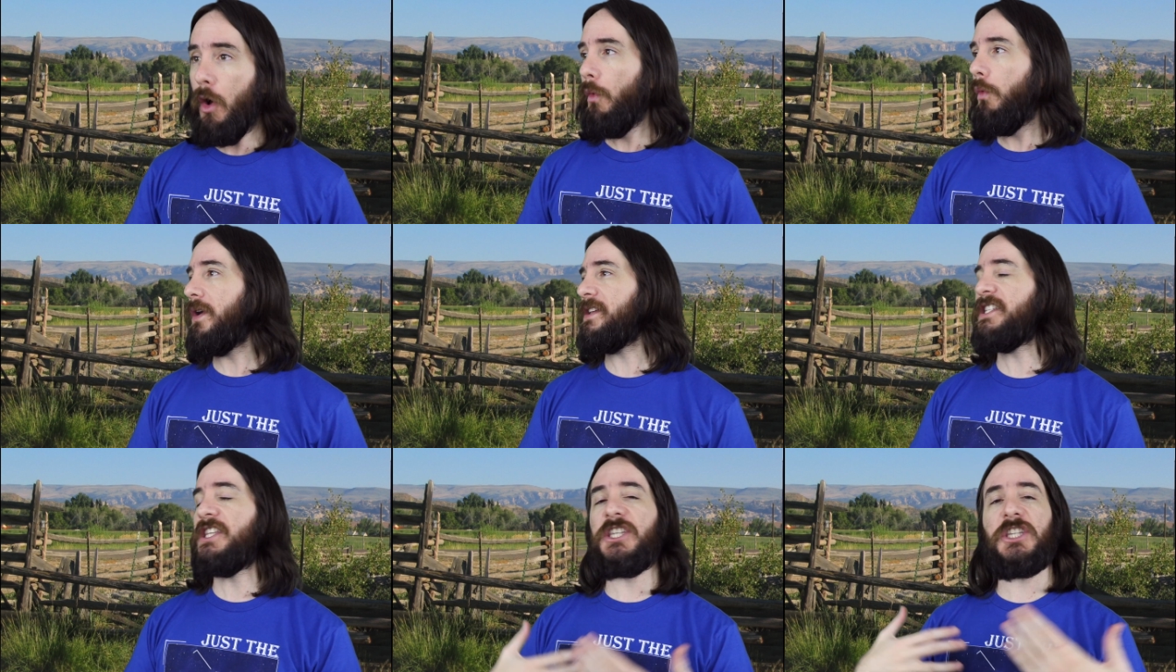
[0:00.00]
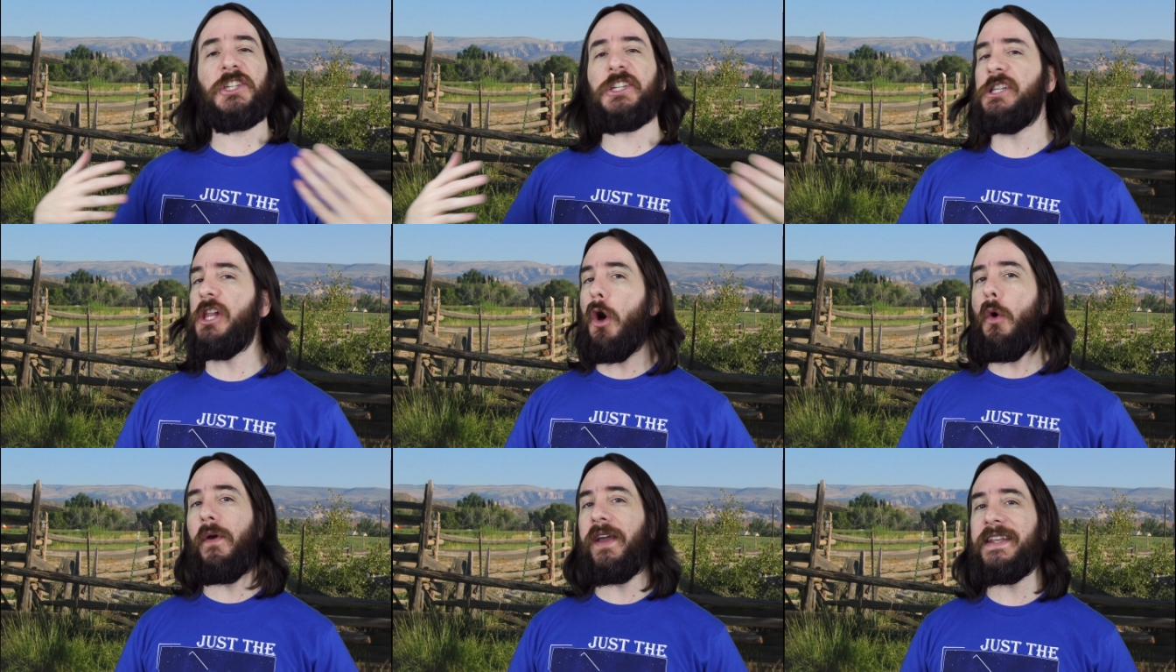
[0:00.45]
wasn't
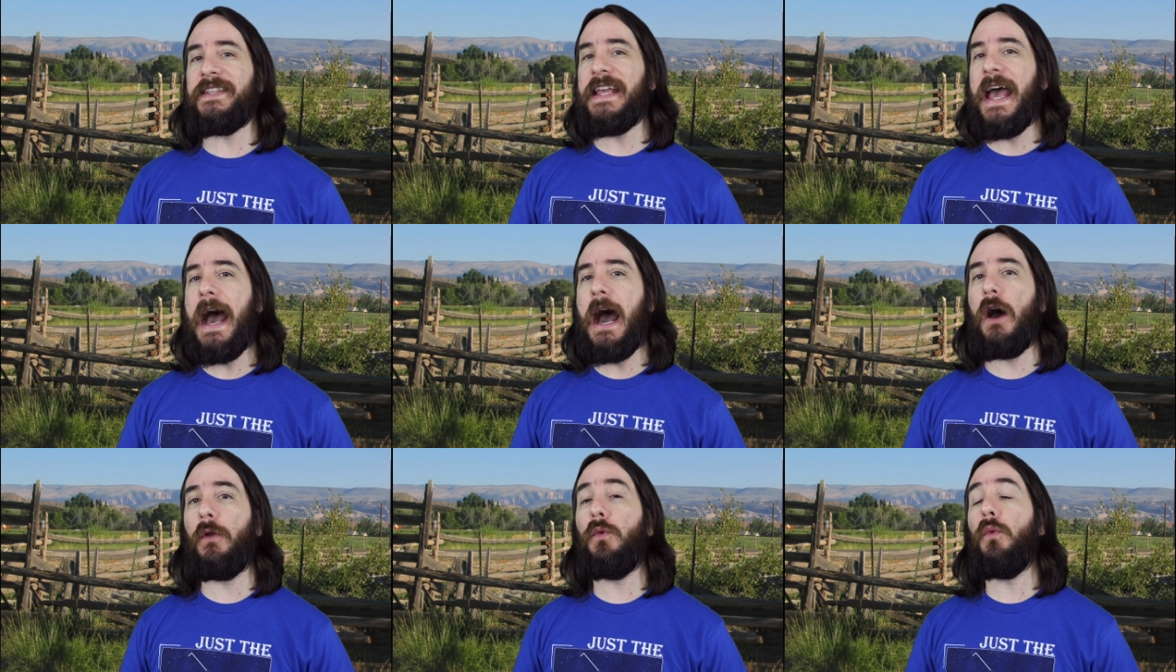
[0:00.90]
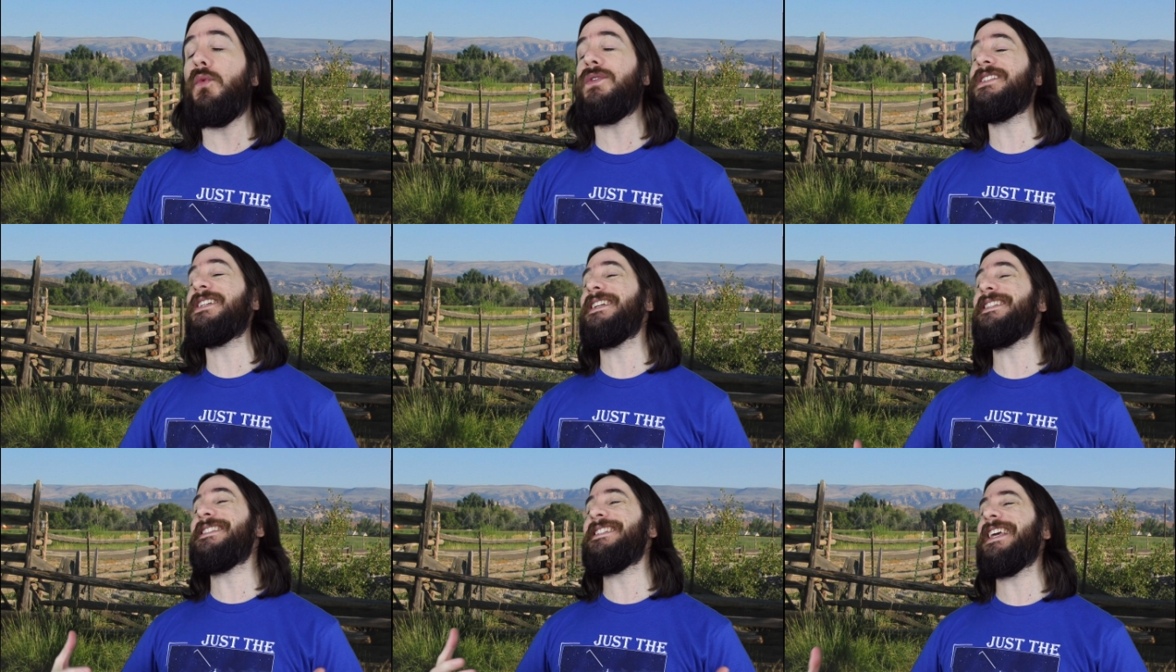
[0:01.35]
slowing down,
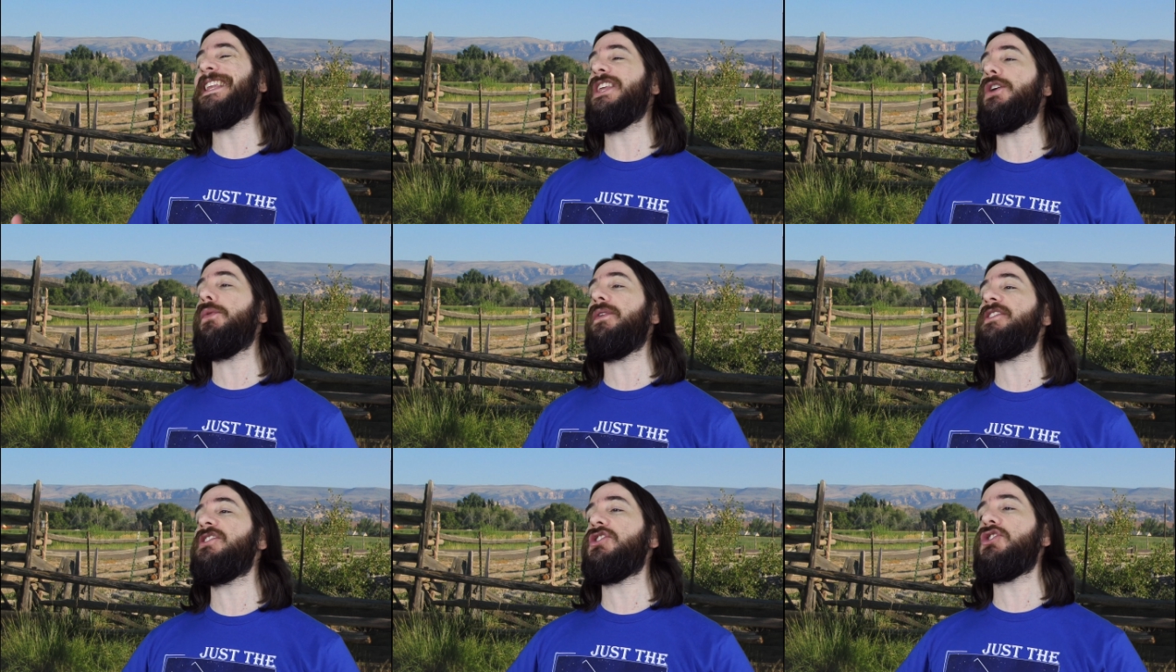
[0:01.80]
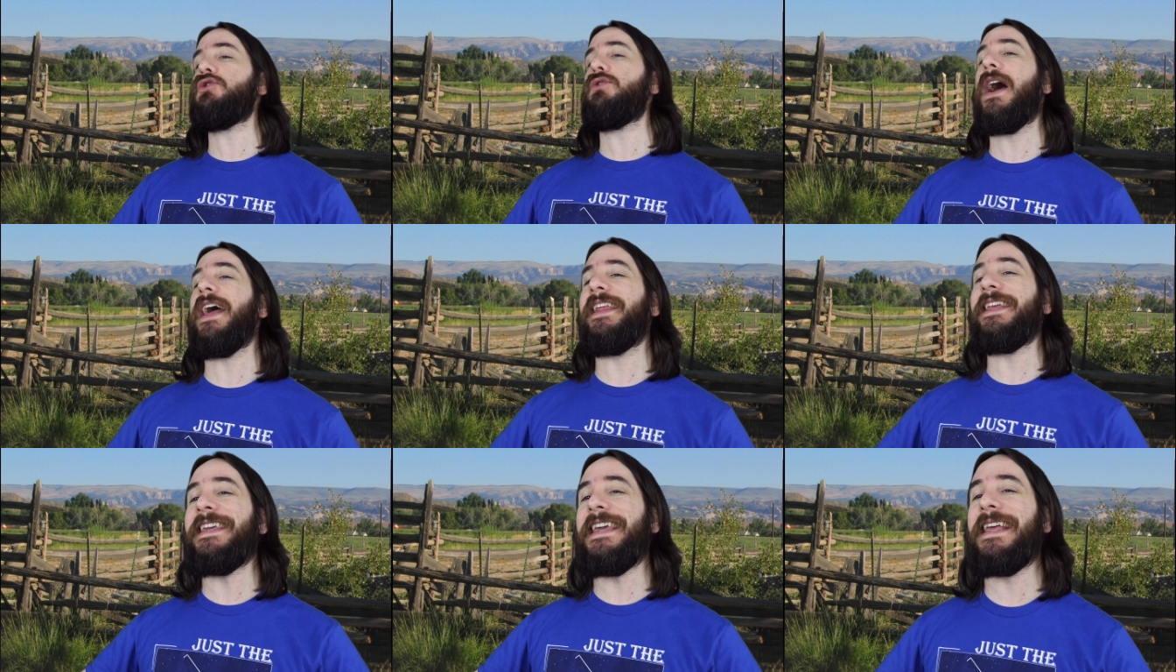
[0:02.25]
was continuing to
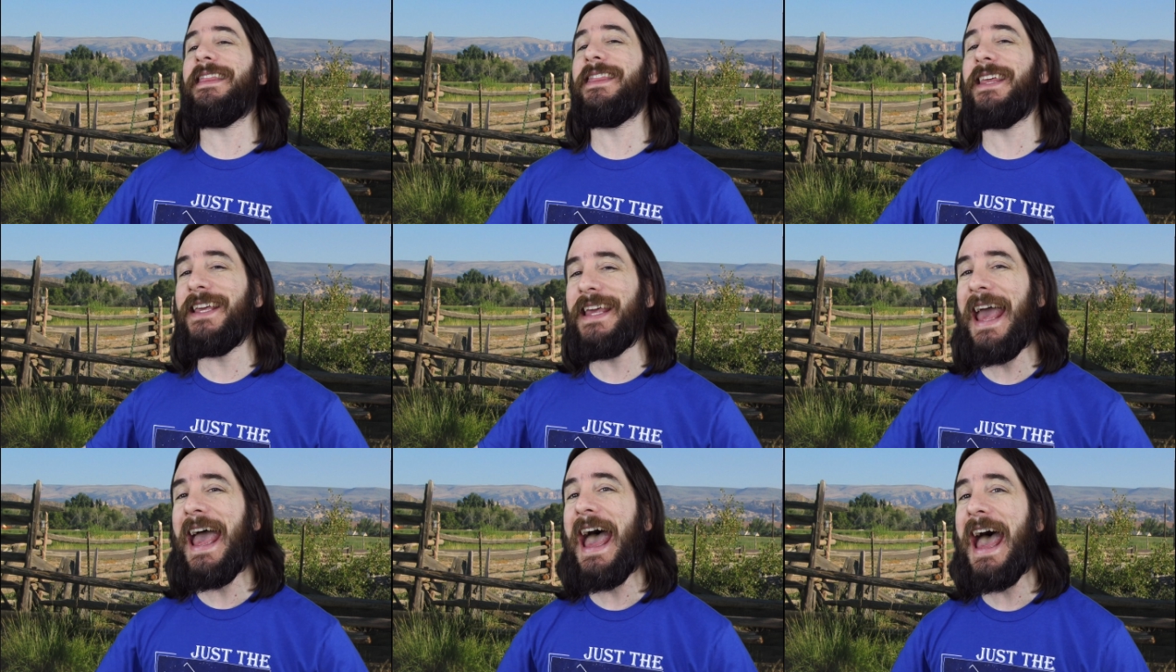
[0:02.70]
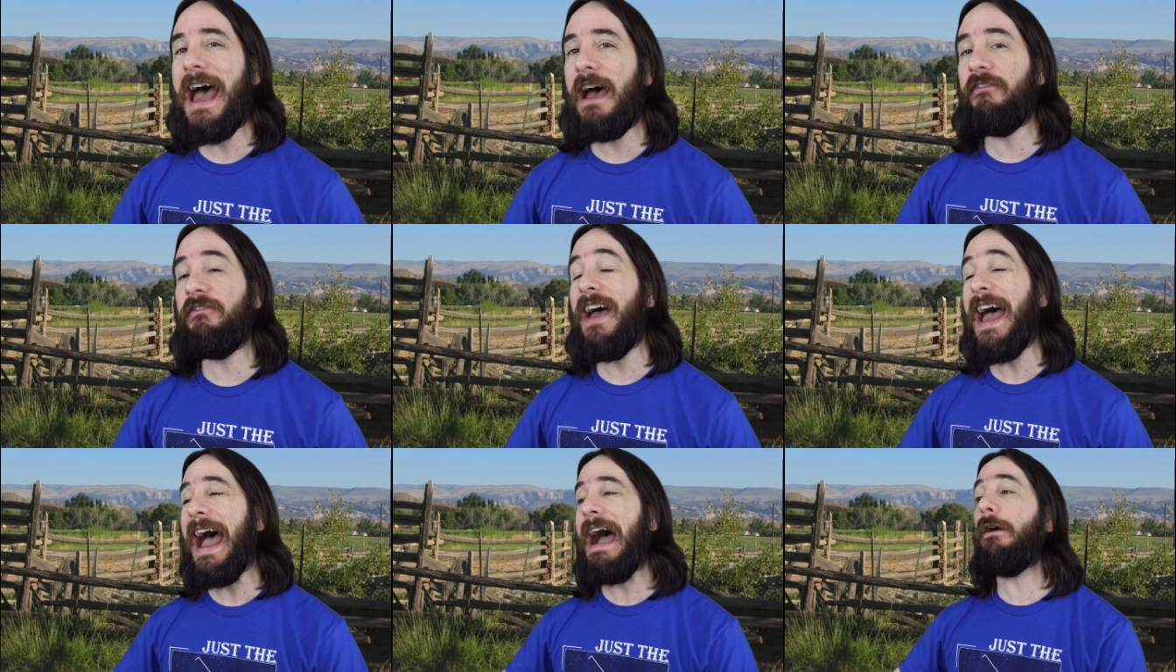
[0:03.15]
try to get the
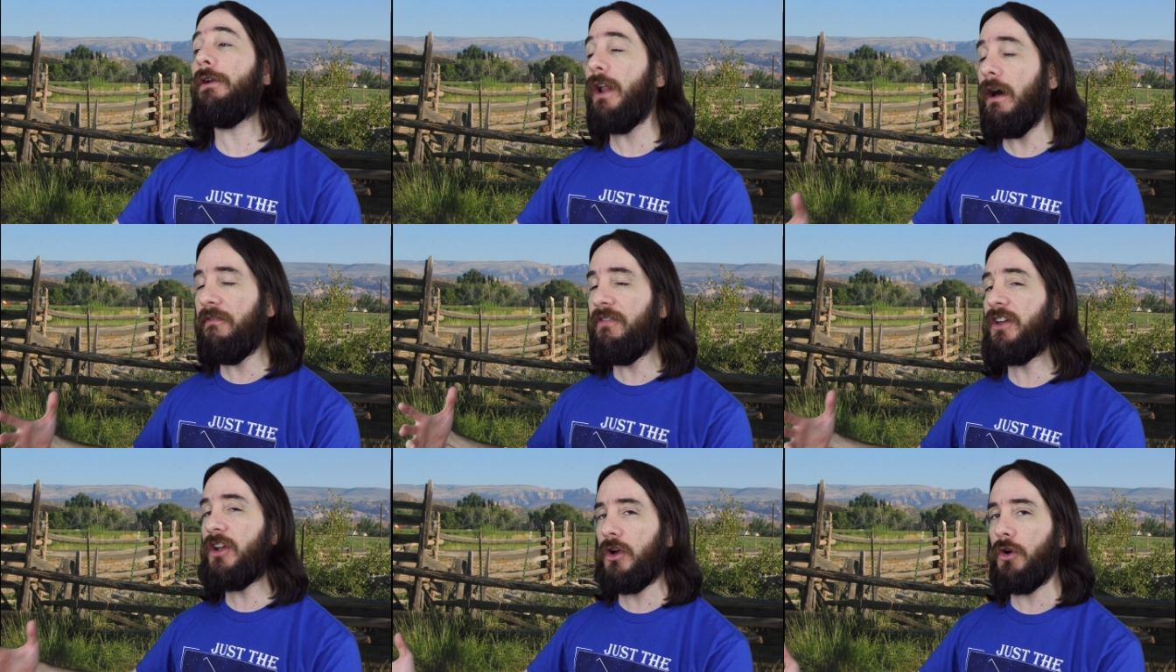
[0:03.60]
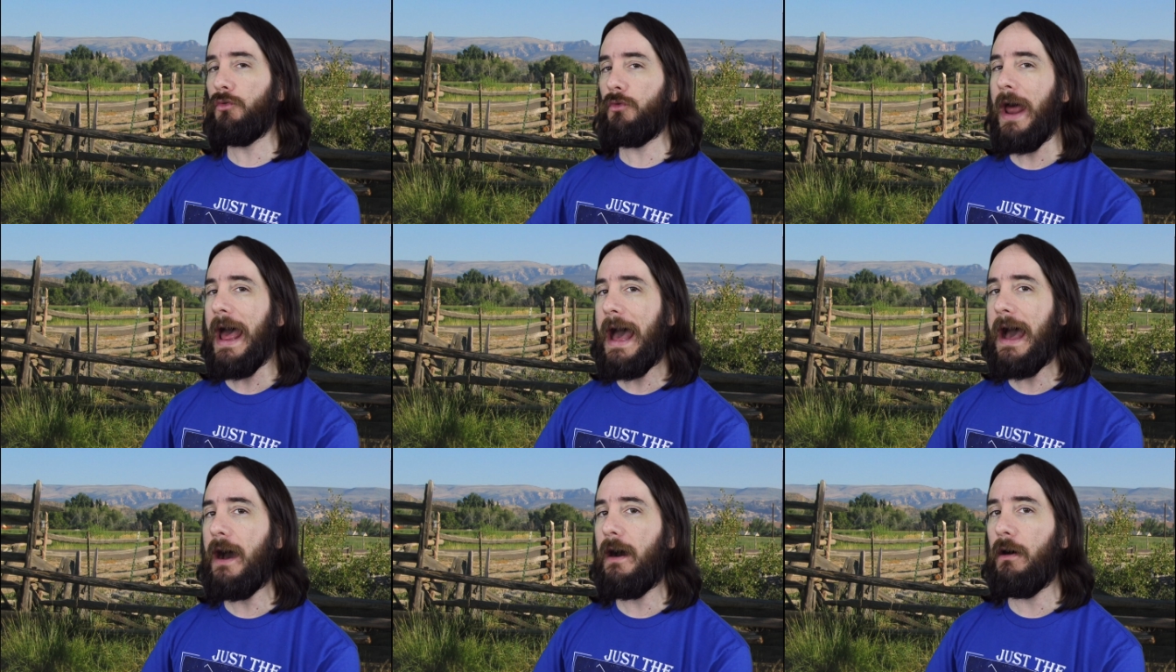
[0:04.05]
calf out of the
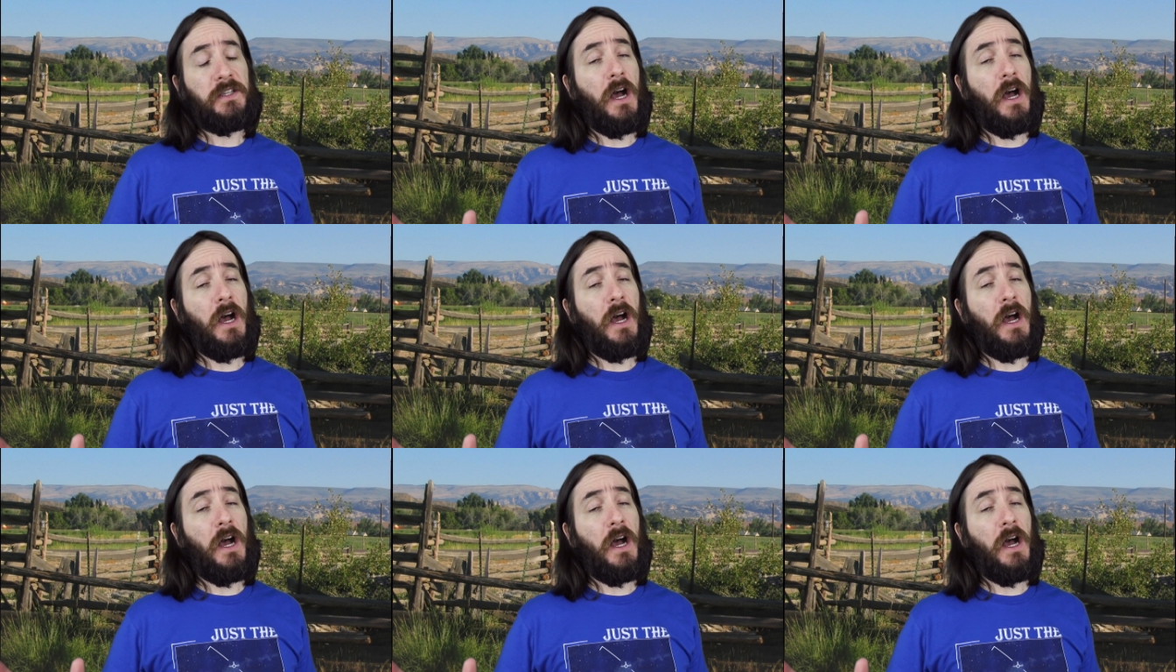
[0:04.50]
corral.